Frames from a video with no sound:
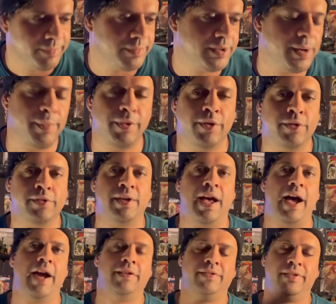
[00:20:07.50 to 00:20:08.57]
some of those
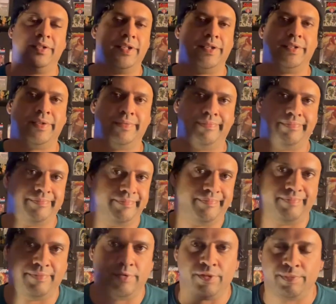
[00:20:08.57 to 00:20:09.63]
guys are just,
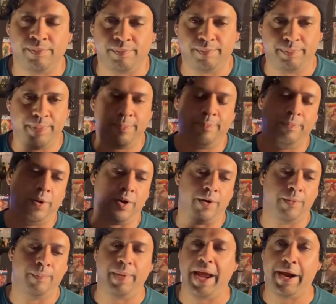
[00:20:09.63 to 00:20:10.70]
you
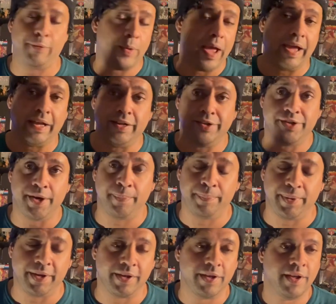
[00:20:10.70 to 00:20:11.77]
know, bandwagon
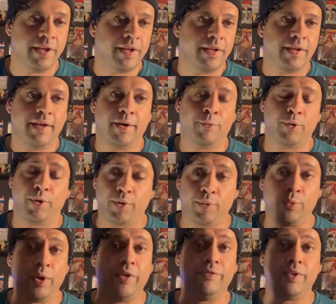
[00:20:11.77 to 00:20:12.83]
jumping. Uh, where
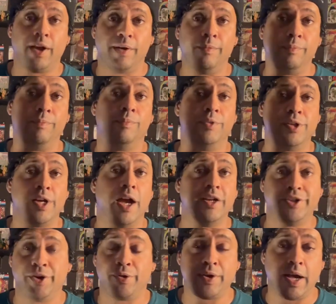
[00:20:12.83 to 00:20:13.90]
we've done G I
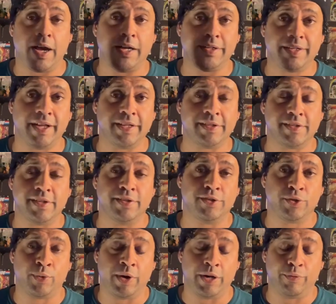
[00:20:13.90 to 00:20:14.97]
Joe content since
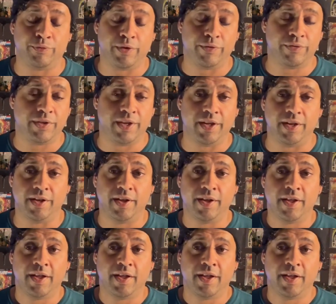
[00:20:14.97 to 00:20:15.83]
twenty fifteen.